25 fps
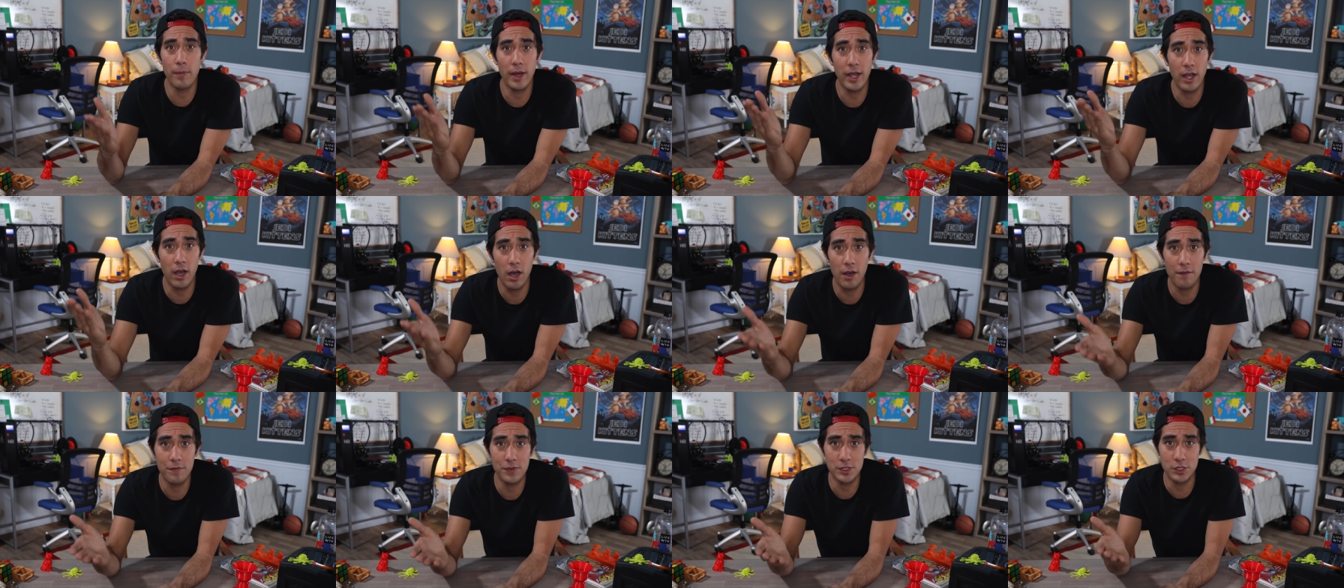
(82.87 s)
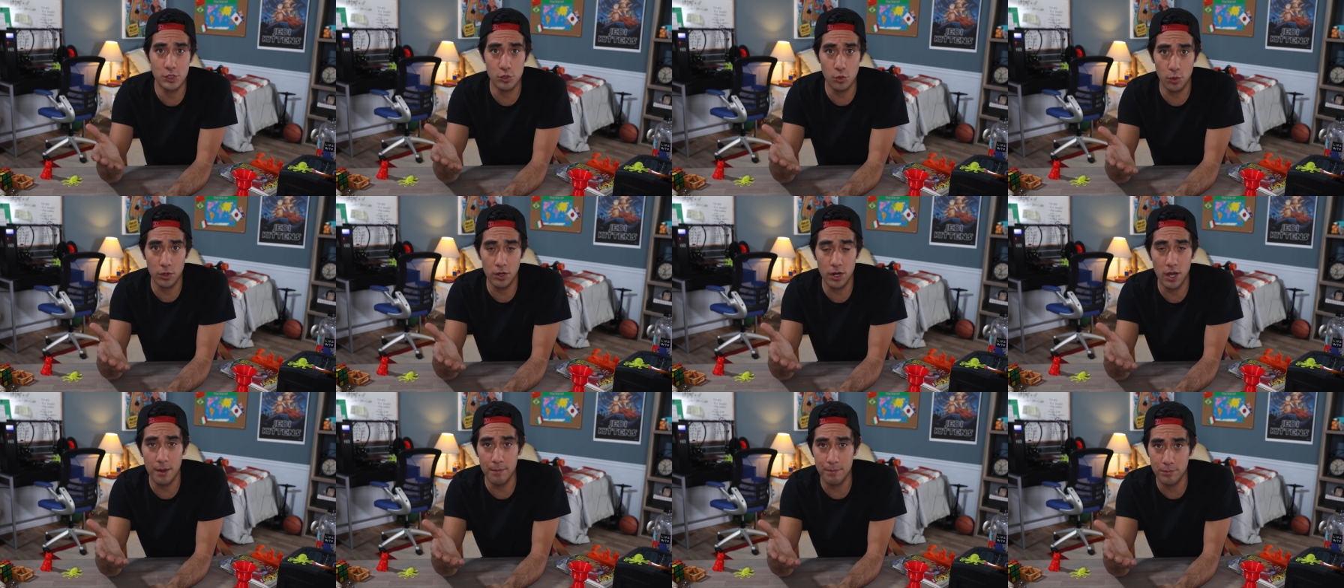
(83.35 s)
my office
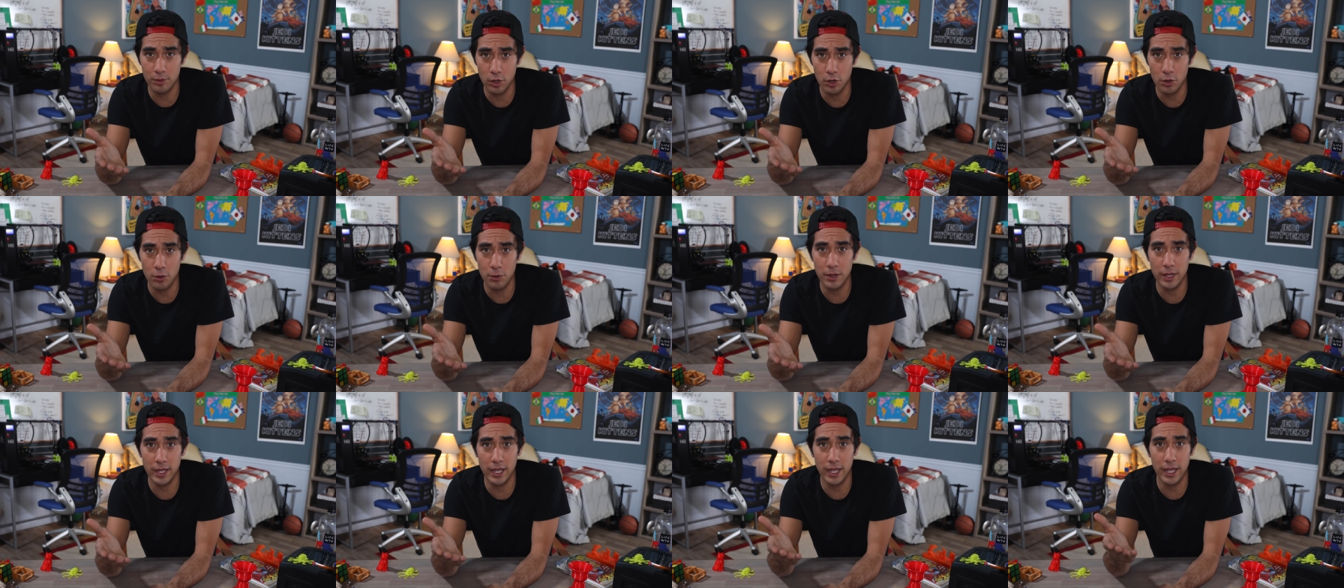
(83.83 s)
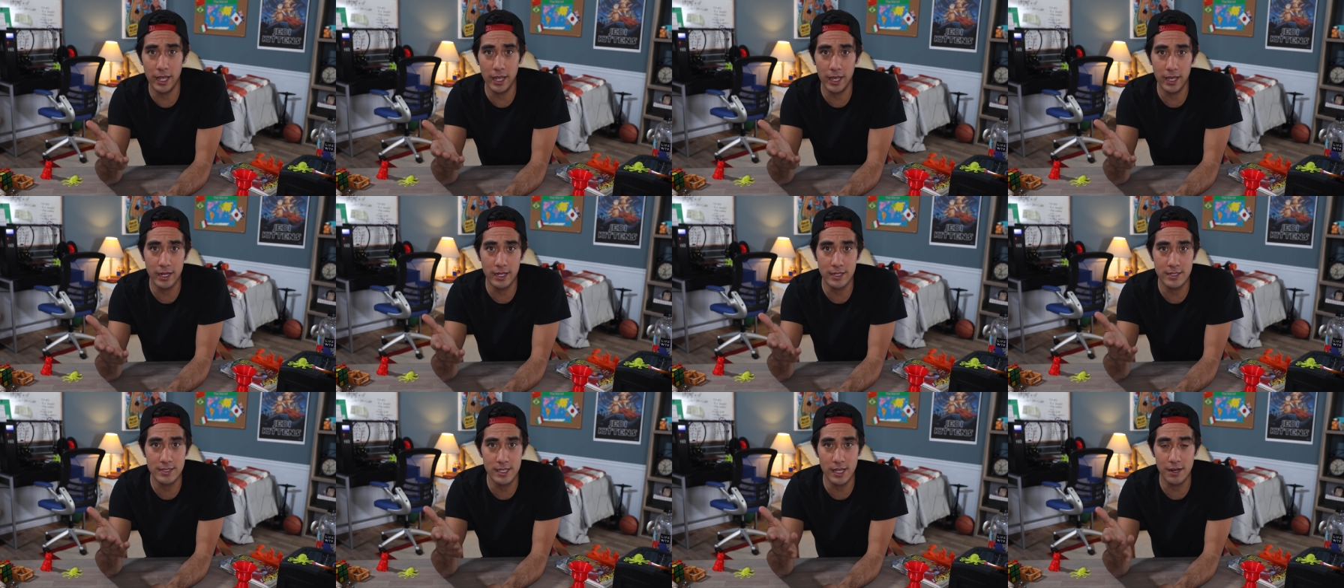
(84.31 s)
doorknob broke
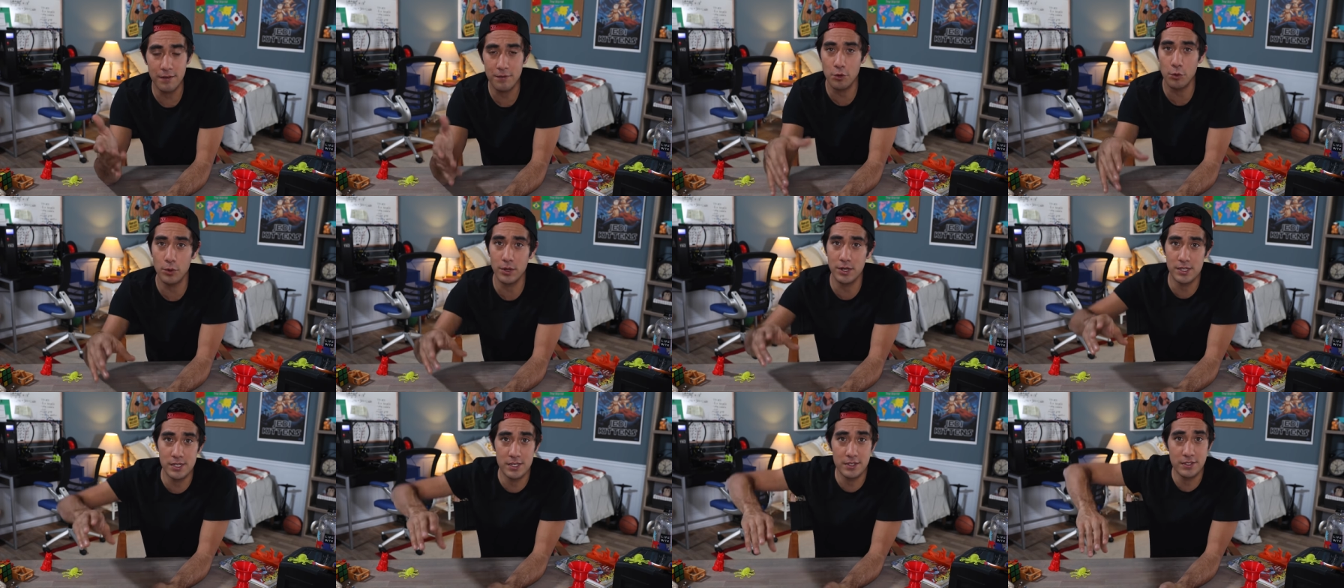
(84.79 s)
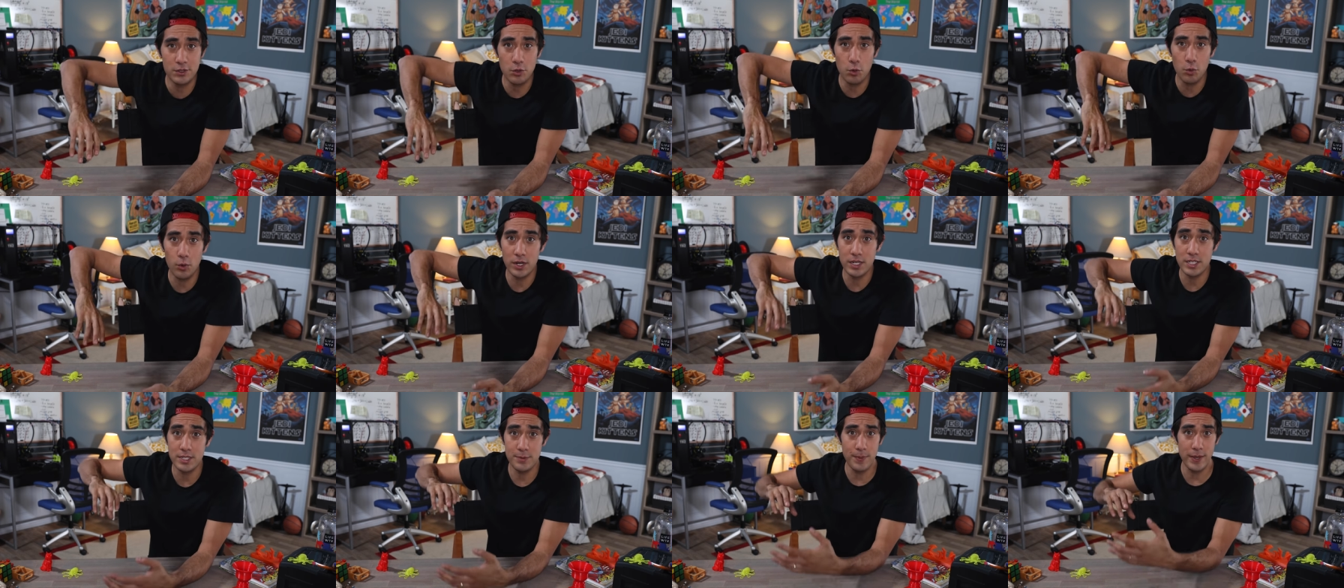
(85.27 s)
and instead of going to the
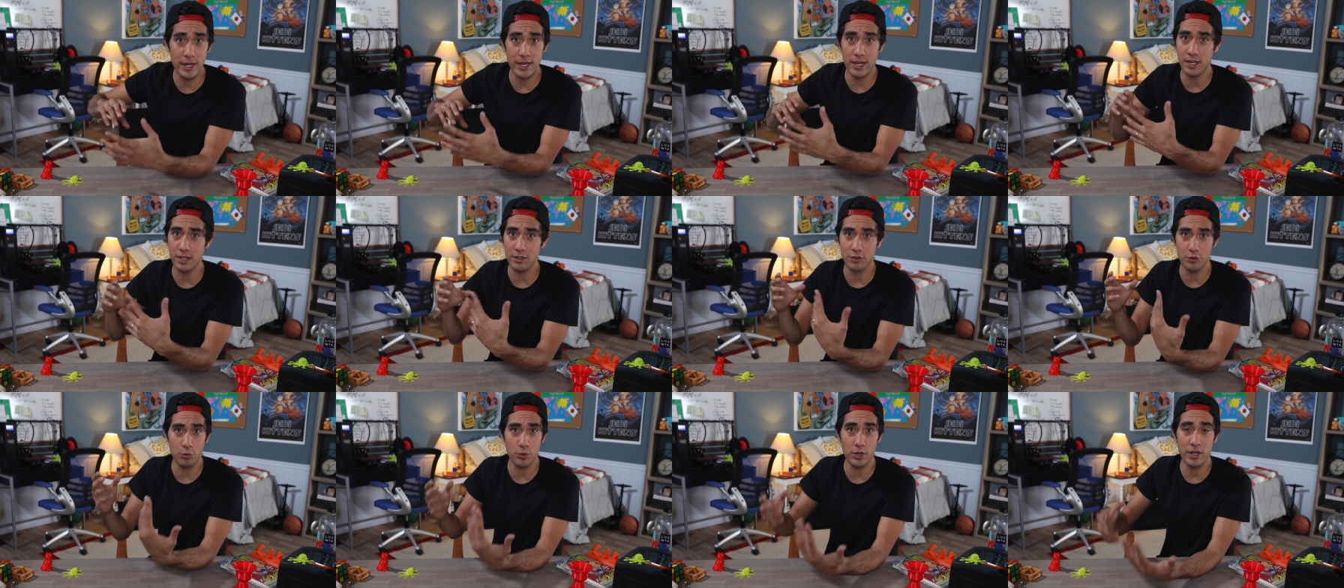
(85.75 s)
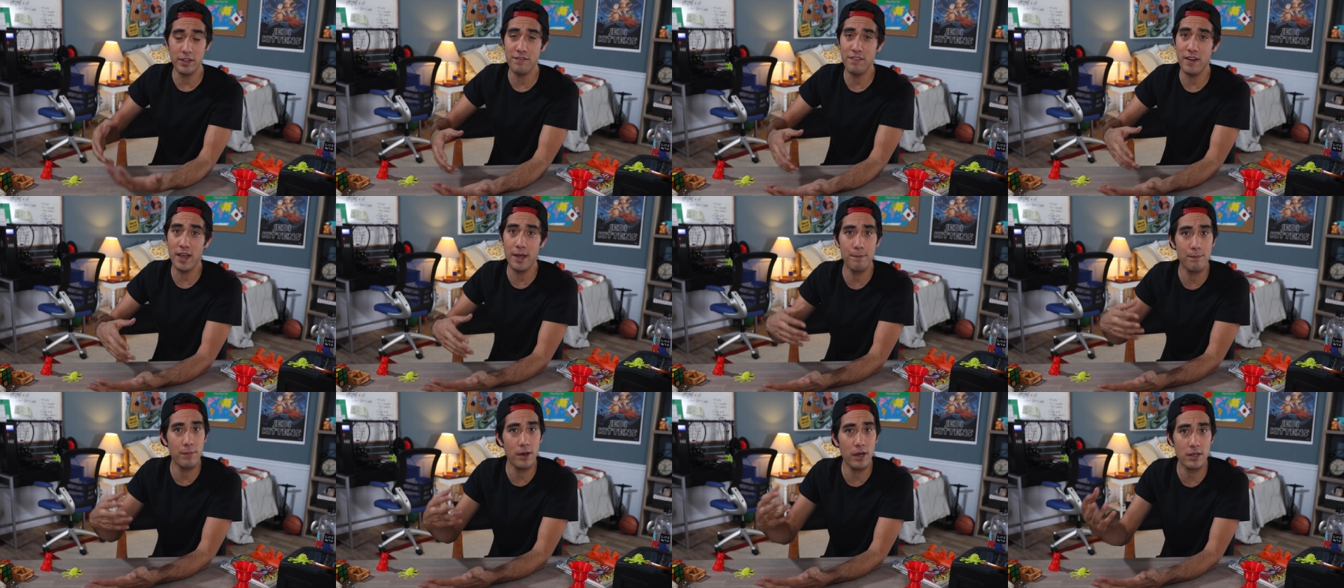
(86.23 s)
store and spending
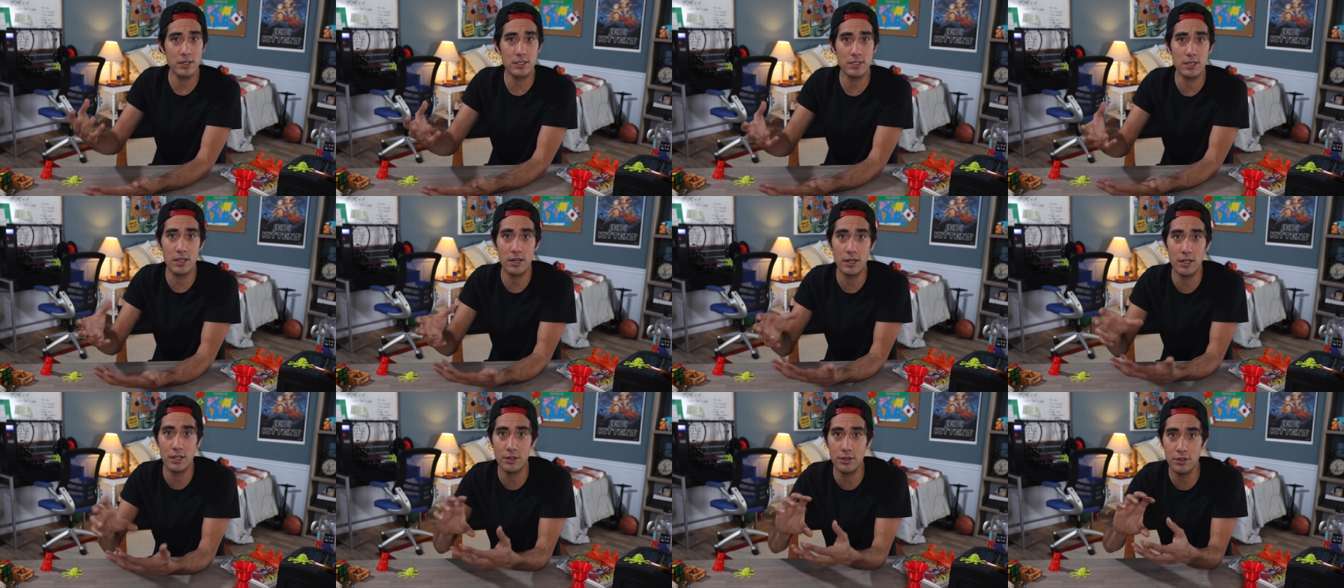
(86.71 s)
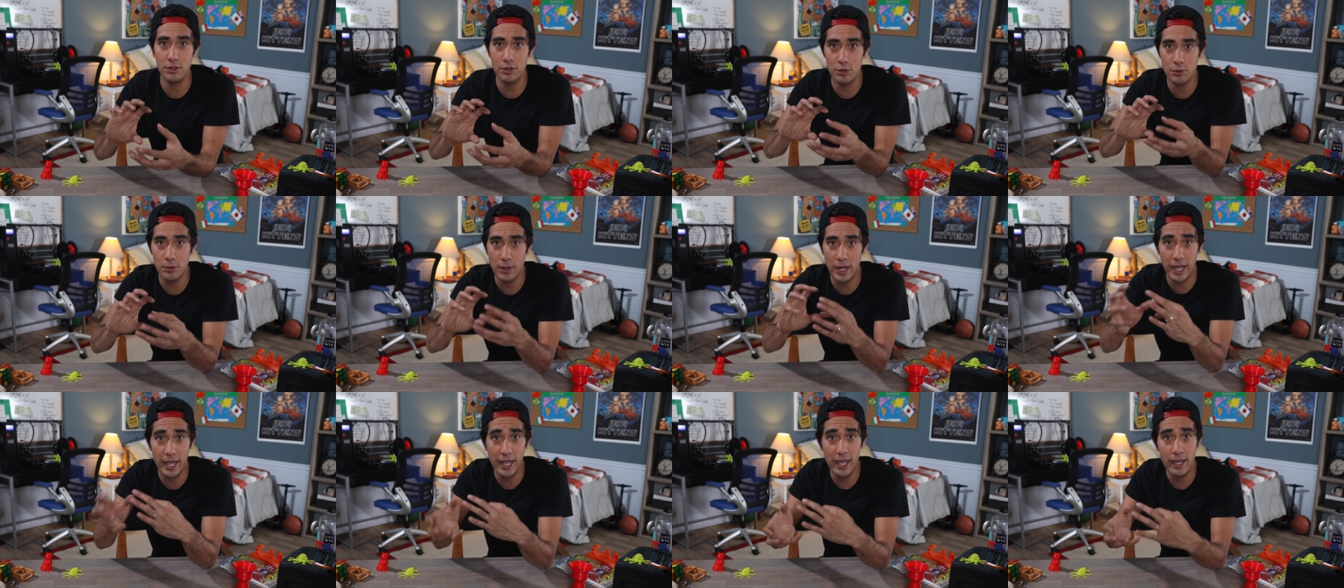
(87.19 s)
25 bucks on a
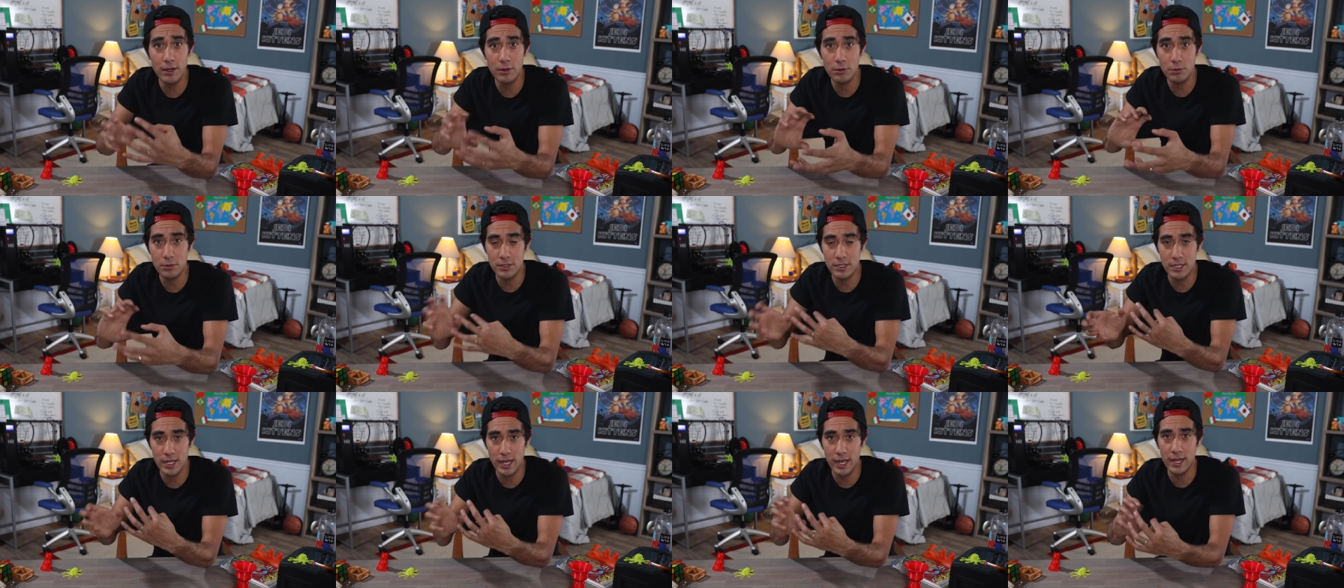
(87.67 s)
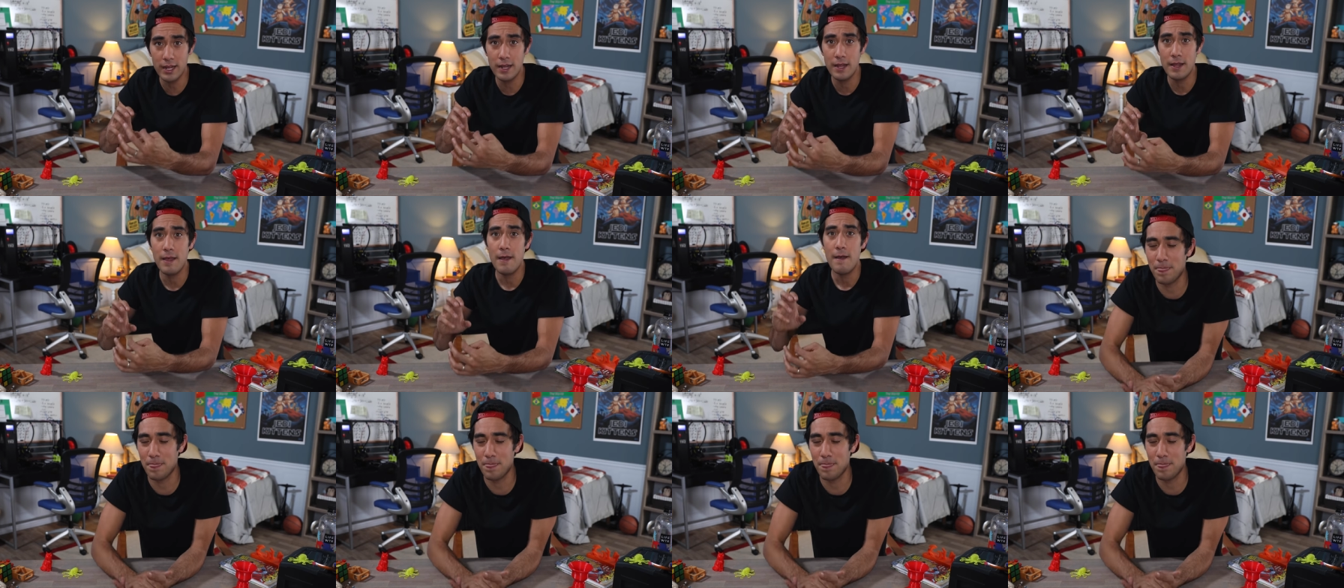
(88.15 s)
new handle set,